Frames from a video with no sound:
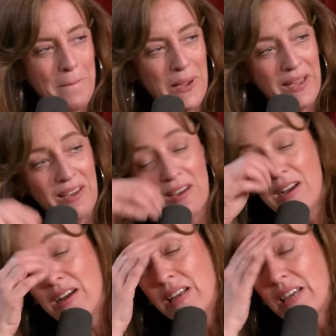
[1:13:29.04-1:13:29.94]
my
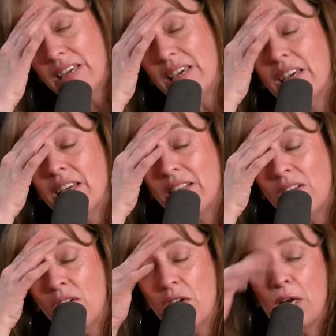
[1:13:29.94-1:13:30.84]
God, I can't.
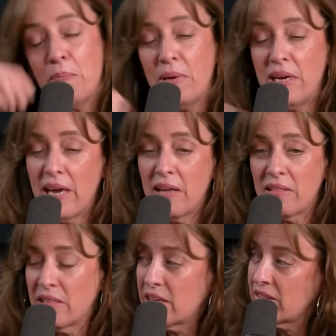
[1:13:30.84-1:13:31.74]
R.I.P.
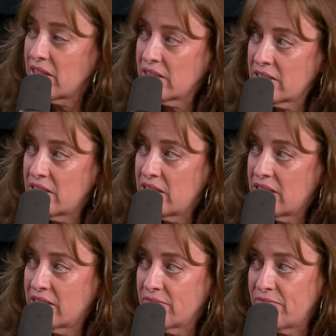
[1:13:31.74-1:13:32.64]
Kathleen. Thanks a
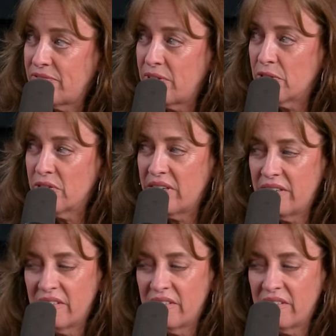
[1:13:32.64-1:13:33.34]
lot, Furey.